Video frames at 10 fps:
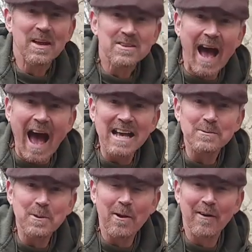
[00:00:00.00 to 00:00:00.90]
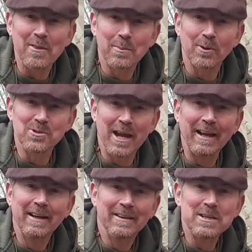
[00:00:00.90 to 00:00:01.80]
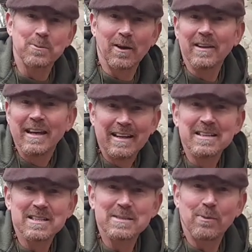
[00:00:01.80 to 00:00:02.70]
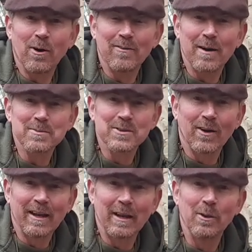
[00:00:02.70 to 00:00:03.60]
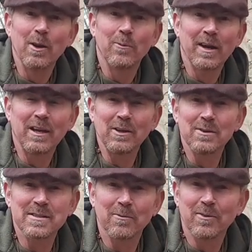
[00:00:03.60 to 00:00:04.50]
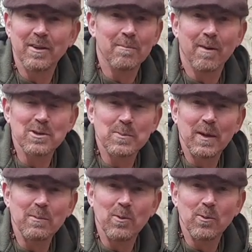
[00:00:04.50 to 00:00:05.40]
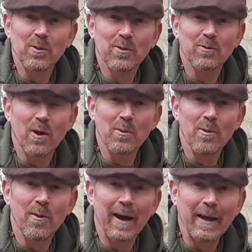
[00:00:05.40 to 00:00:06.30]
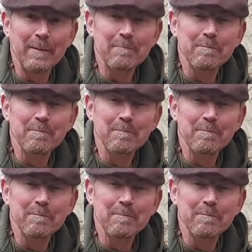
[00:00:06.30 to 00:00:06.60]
So as with our other project, this one is a spot of upcycling. We're going to use something that most people would throw away.